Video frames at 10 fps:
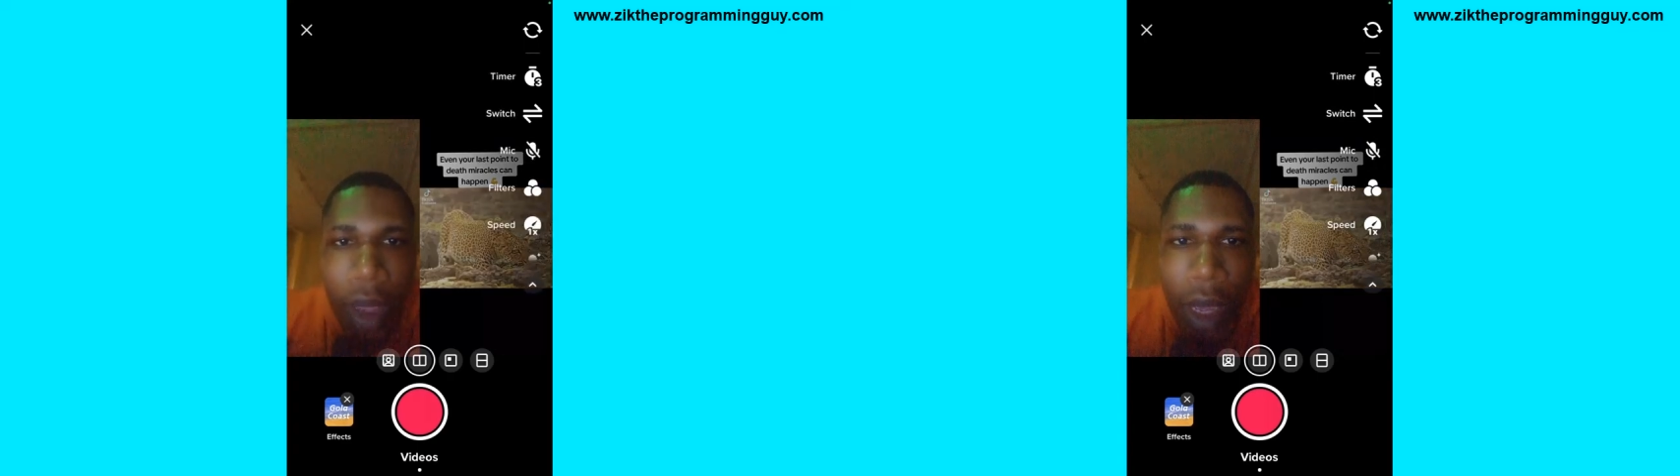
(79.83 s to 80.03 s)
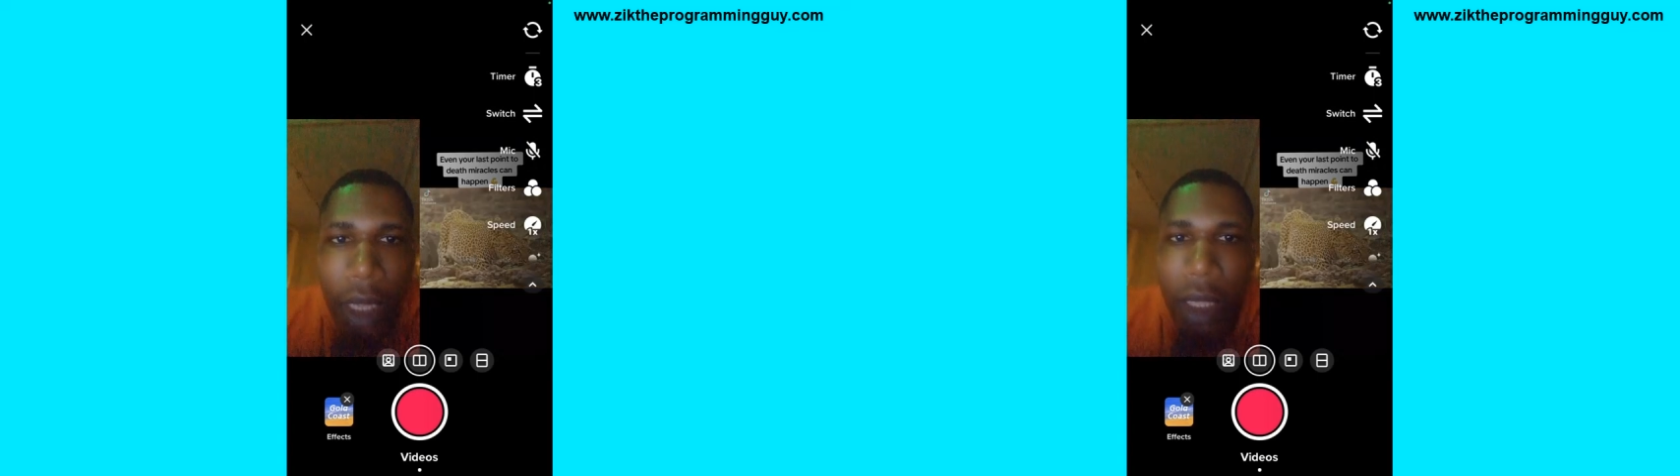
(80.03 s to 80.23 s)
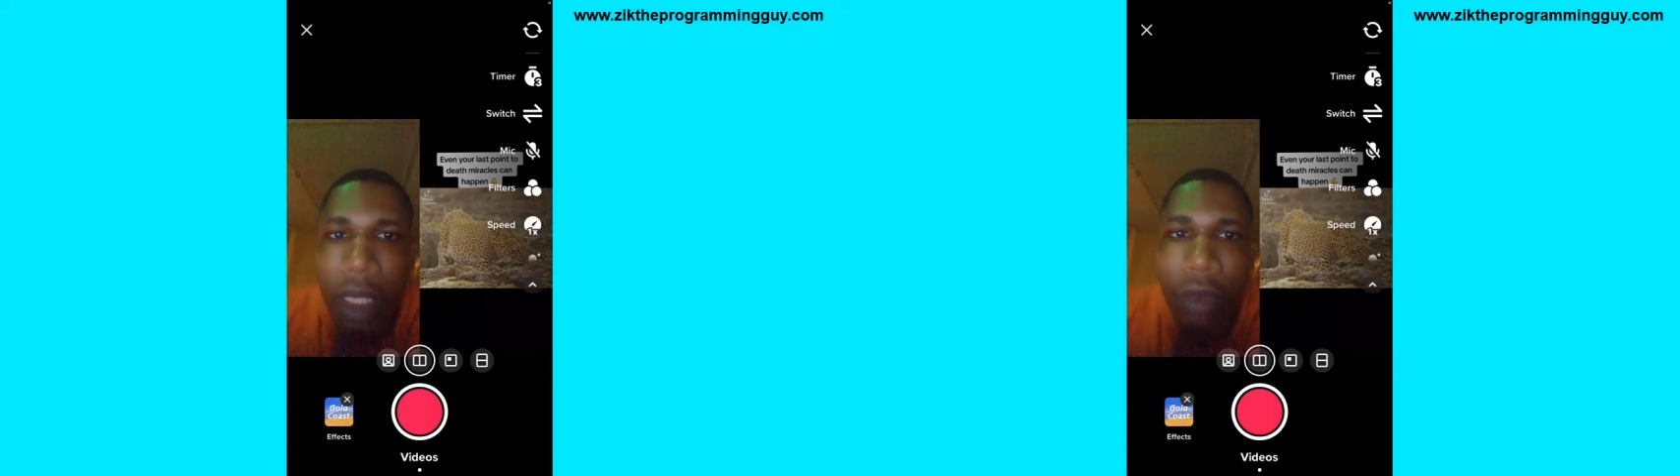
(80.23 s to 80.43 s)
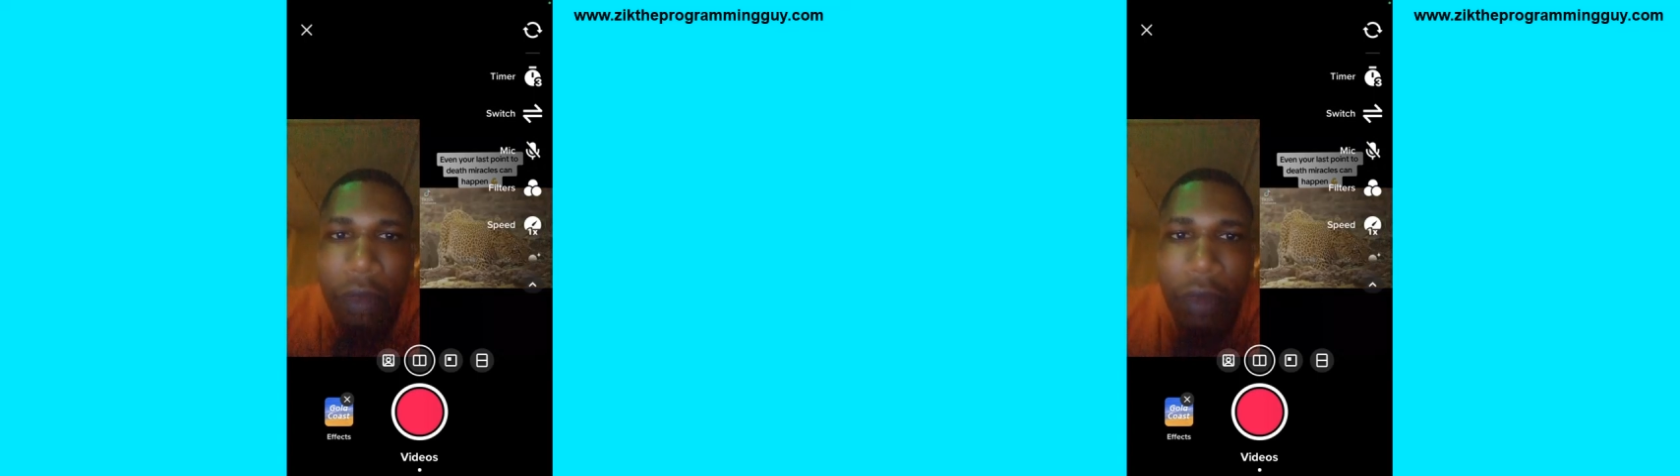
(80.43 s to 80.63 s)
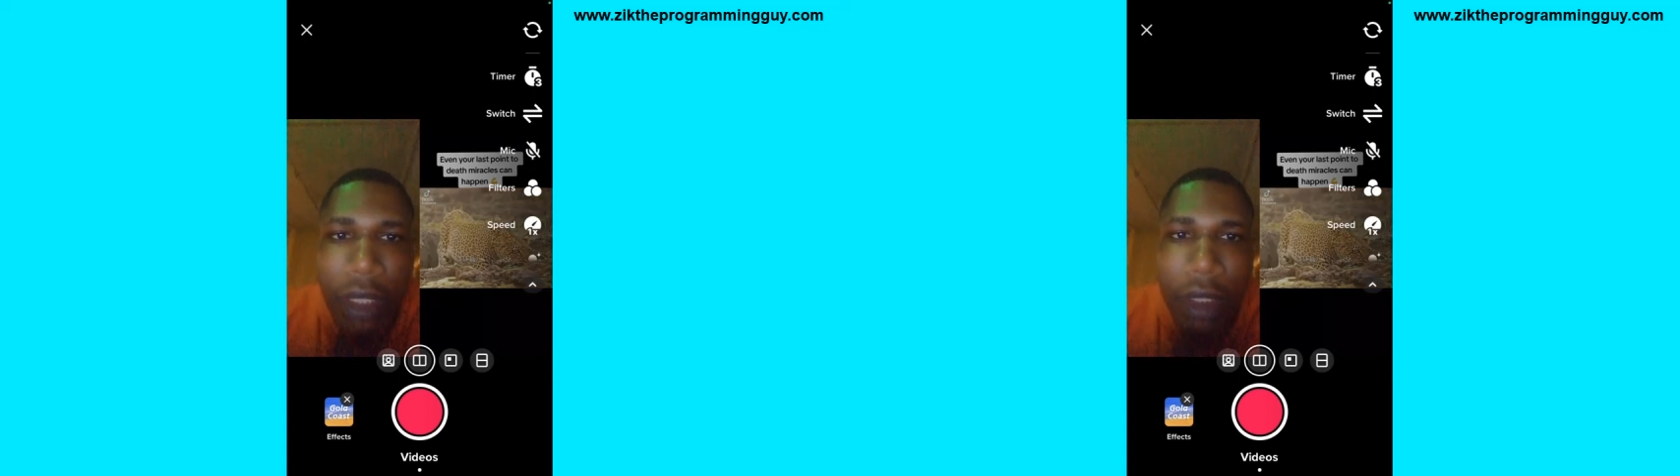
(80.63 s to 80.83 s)
and then you
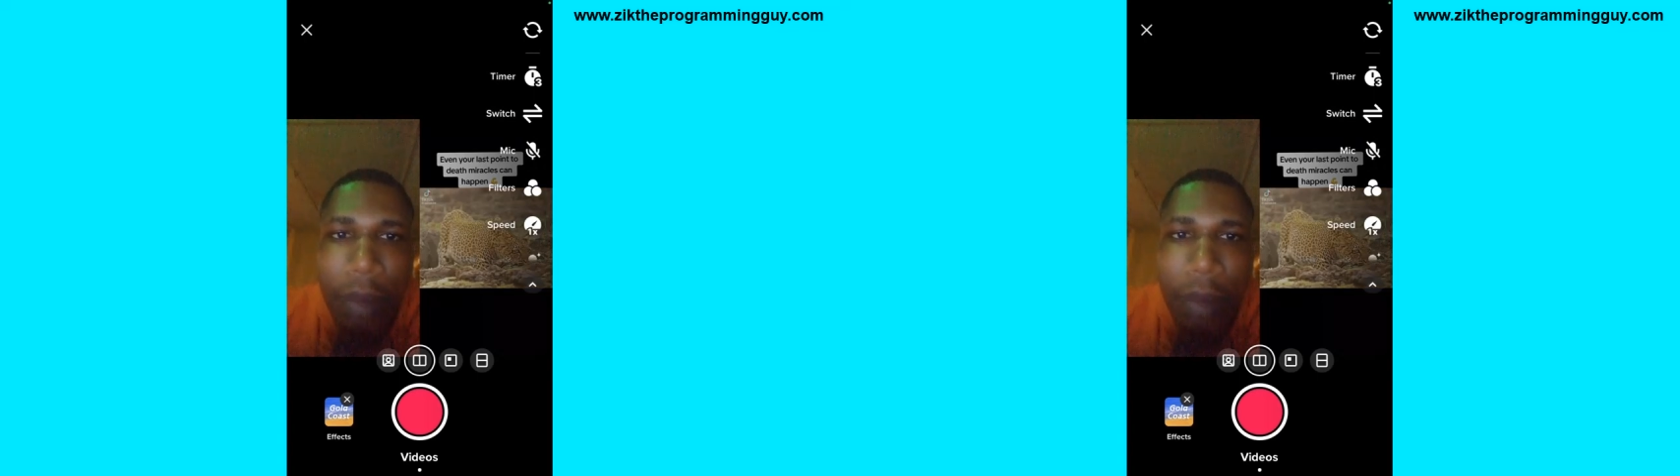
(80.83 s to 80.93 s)
find the